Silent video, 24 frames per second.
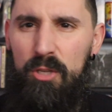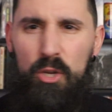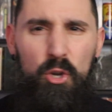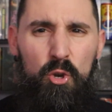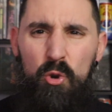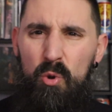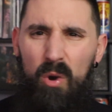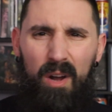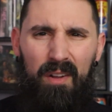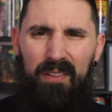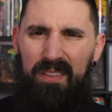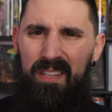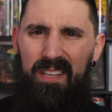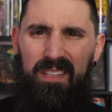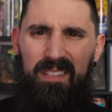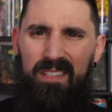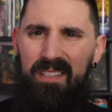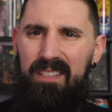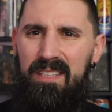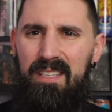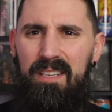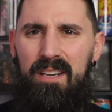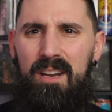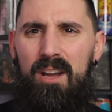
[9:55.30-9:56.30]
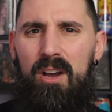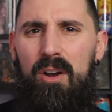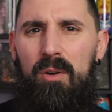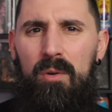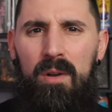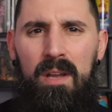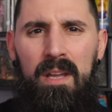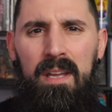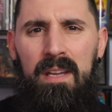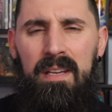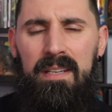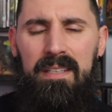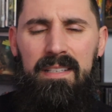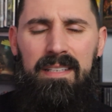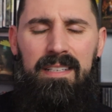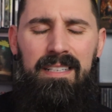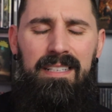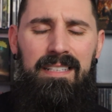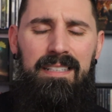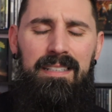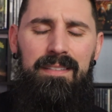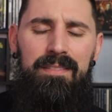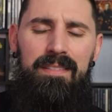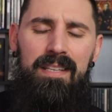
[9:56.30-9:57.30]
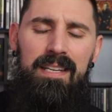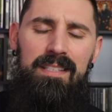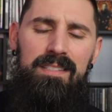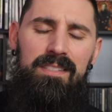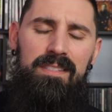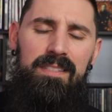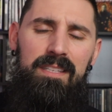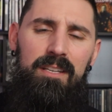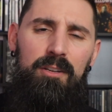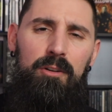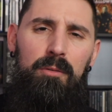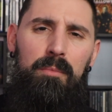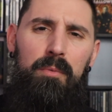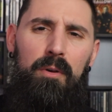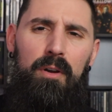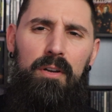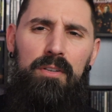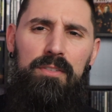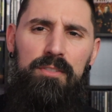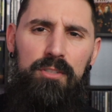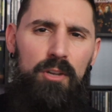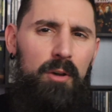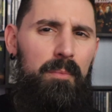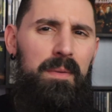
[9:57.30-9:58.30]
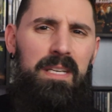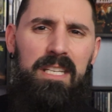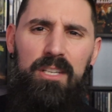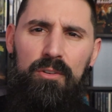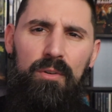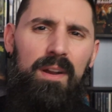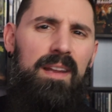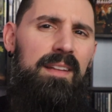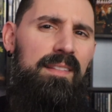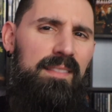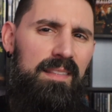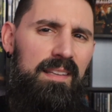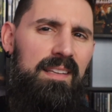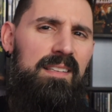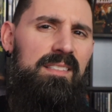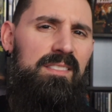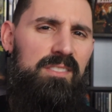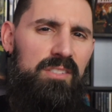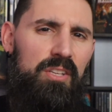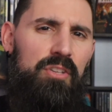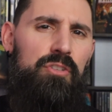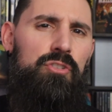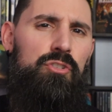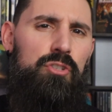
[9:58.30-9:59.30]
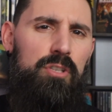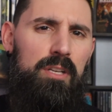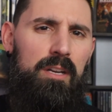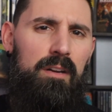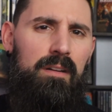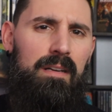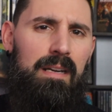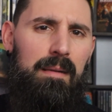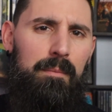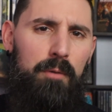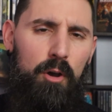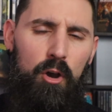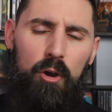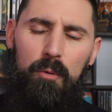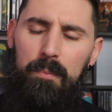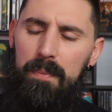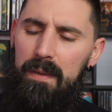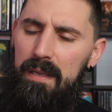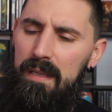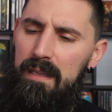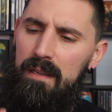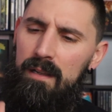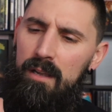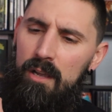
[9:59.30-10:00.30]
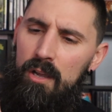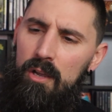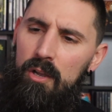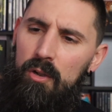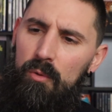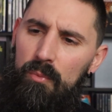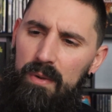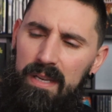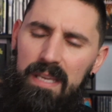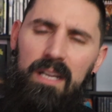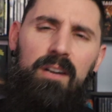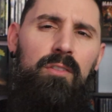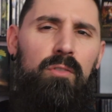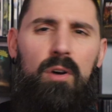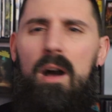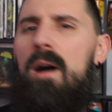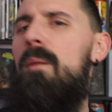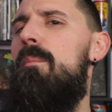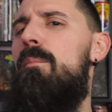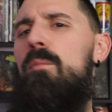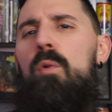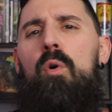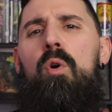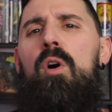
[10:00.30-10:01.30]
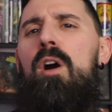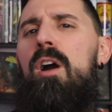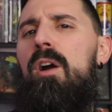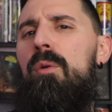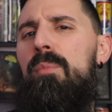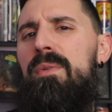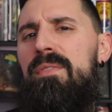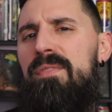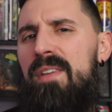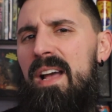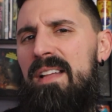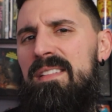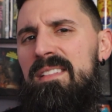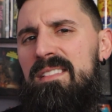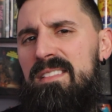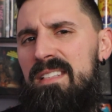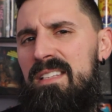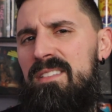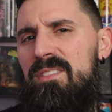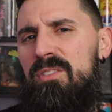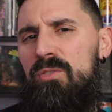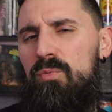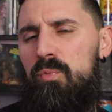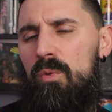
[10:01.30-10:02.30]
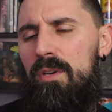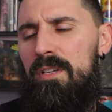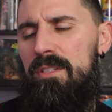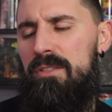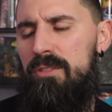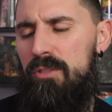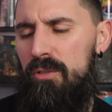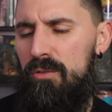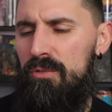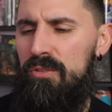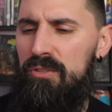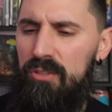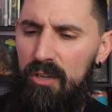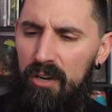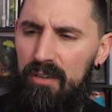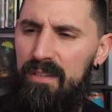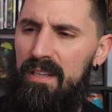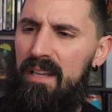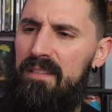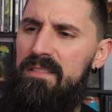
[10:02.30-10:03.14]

2, you know. that Steelbook. So many great things this year, and I'm hoping we get a lot more. We've got The Dentist 1 and 2 starting